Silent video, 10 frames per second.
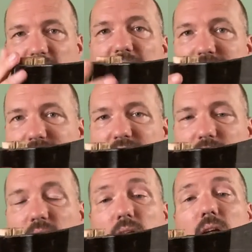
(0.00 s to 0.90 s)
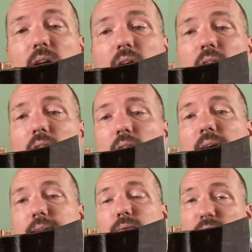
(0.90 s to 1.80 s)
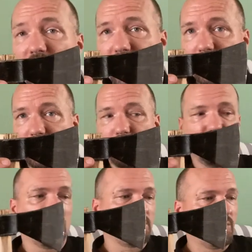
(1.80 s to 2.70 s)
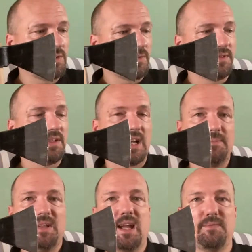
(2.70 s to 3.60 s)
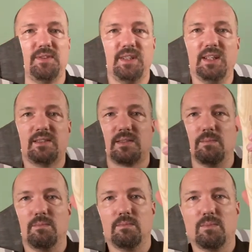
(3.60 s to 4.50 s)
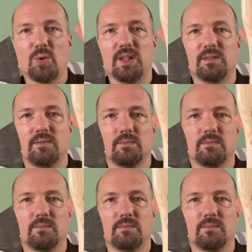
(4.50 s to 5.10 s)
axe head and rehandle it because most of the time they have these modern